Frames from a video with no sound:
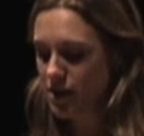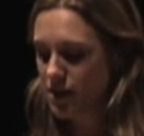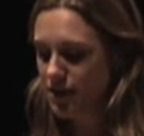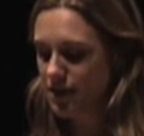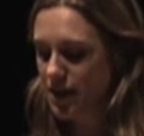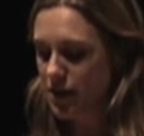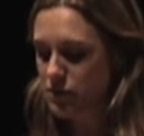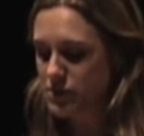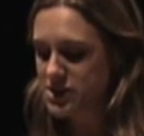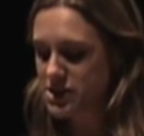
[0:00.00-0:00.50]

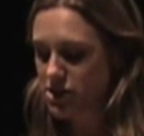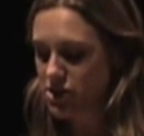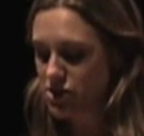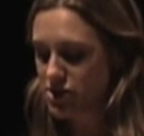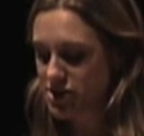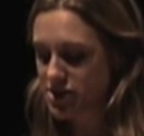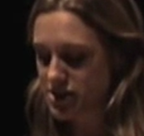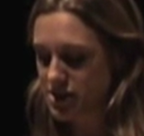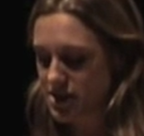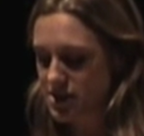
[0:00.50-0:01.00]
There was a
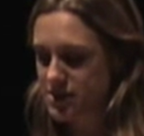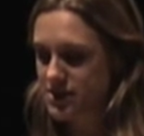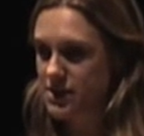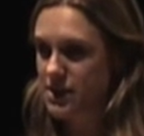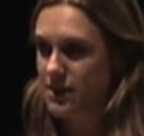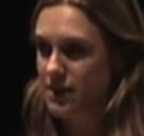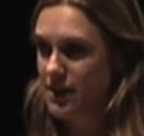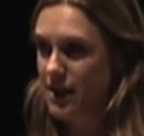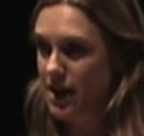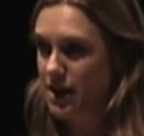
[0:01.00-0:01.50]
looseness
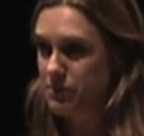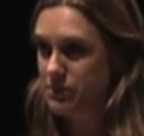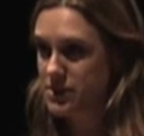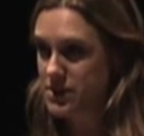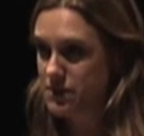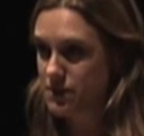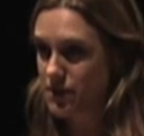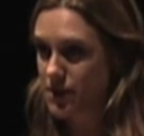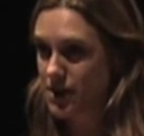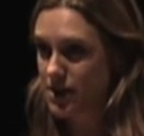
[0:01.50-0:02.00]
in the
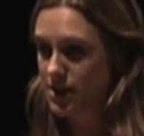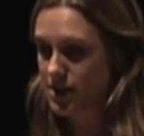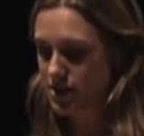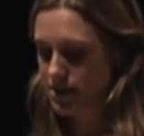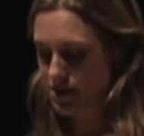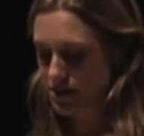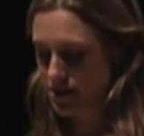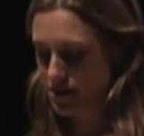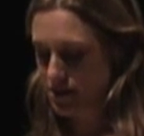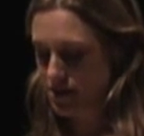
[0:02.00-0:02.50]
atmosphere.
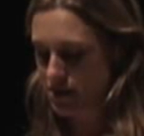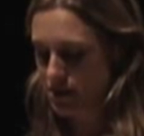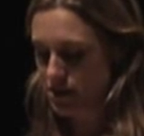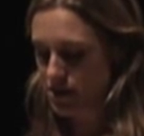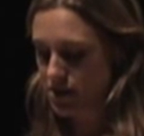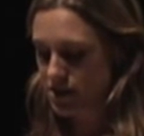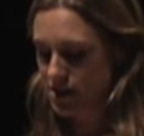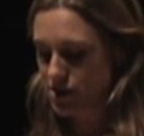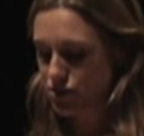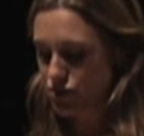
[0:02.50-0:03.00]

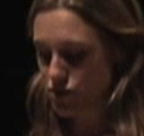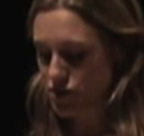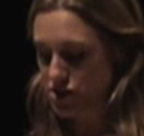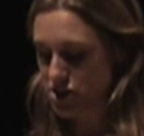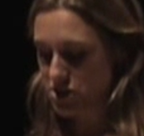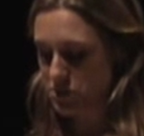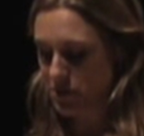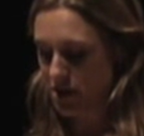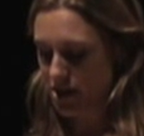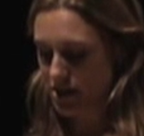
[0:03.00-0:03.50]

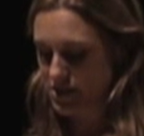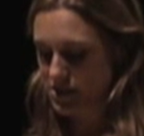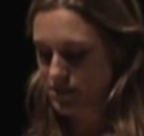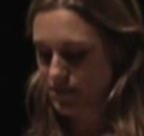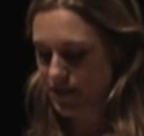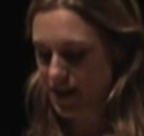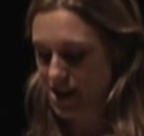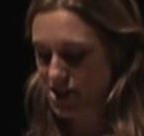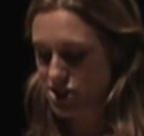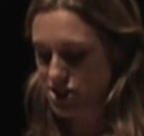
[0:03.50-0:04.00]
Deutschmarks
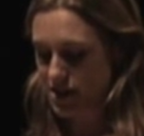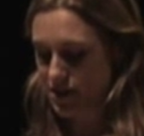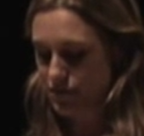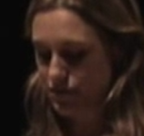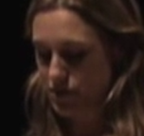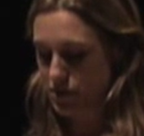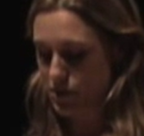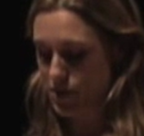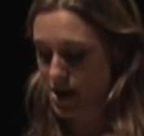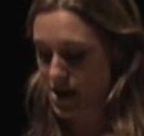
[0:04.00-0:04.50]
flashed
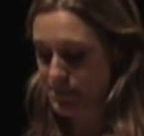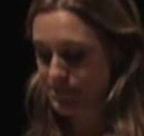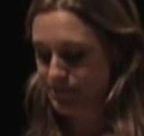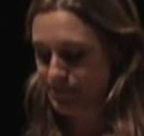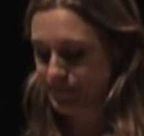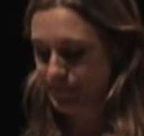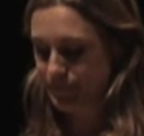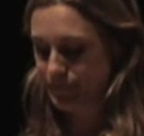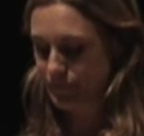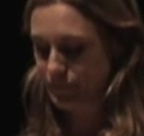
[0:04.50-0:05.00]
everywhere.
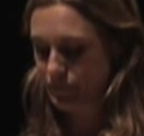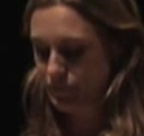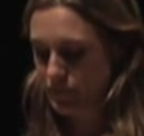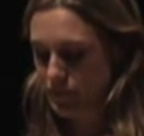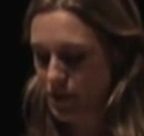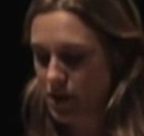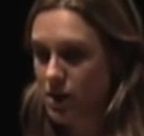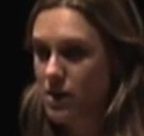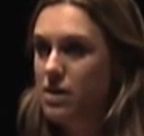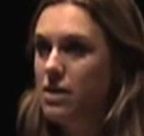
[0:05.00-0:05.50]

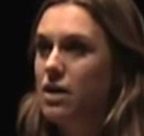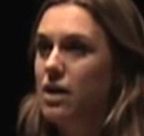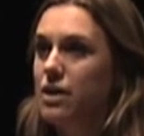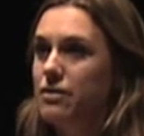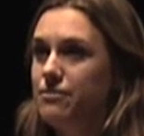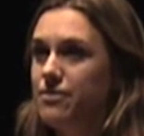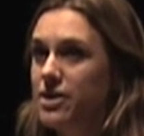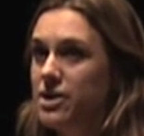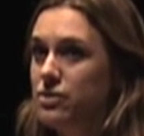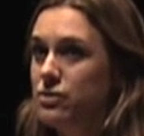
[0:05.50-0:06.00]
A
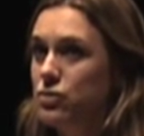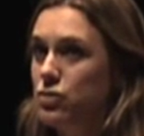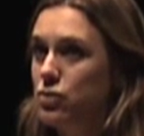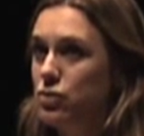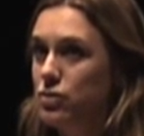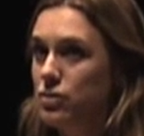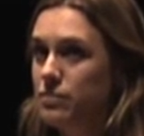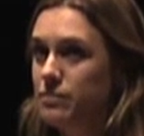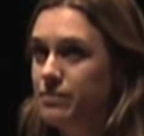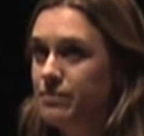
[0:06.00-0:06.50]
phone
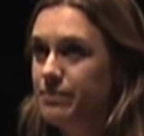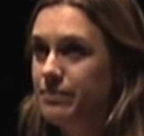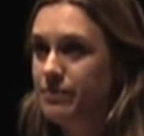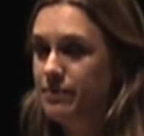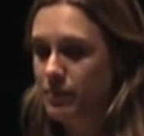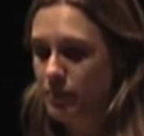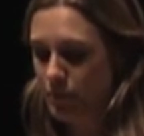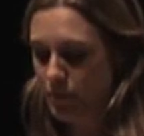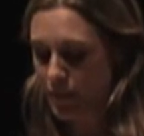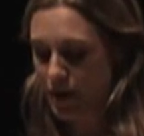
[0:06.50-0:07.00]
call.
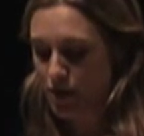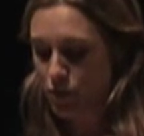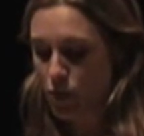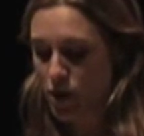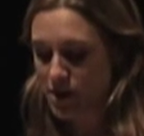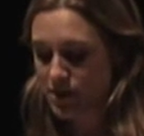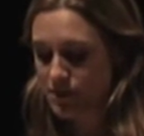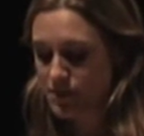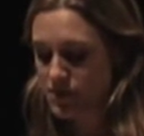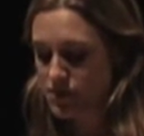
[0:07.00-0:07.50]
My
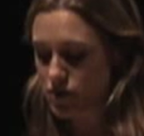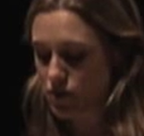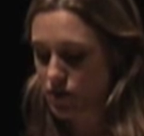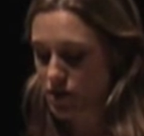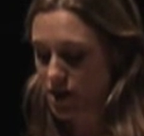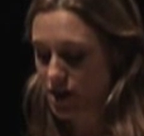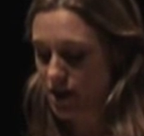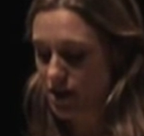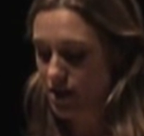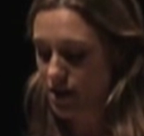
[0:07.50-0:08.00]
wife,
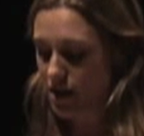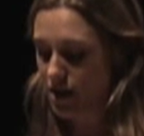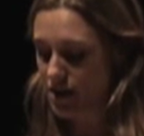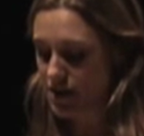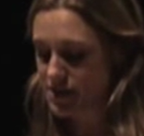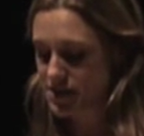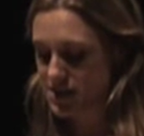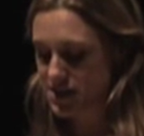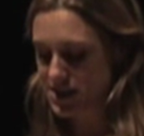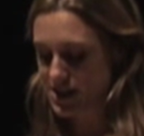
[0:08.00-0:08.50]
Sonia,
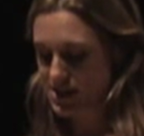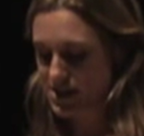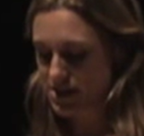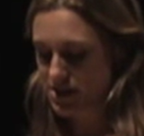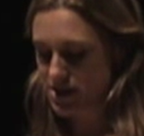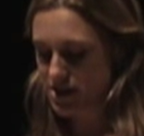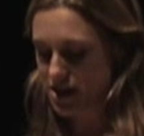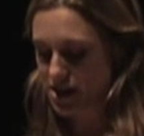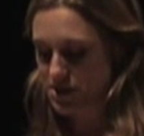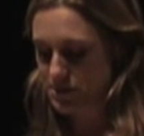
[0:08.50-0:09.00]
answered it
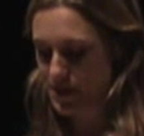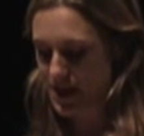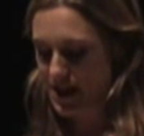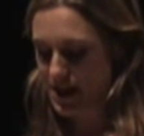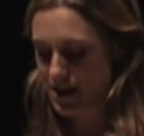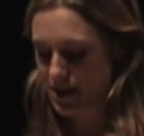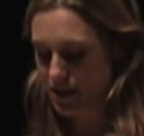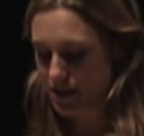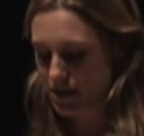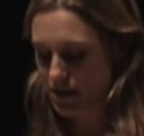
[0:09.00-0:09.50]
and turned
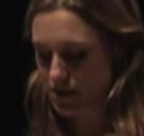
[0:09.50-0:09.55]
pale.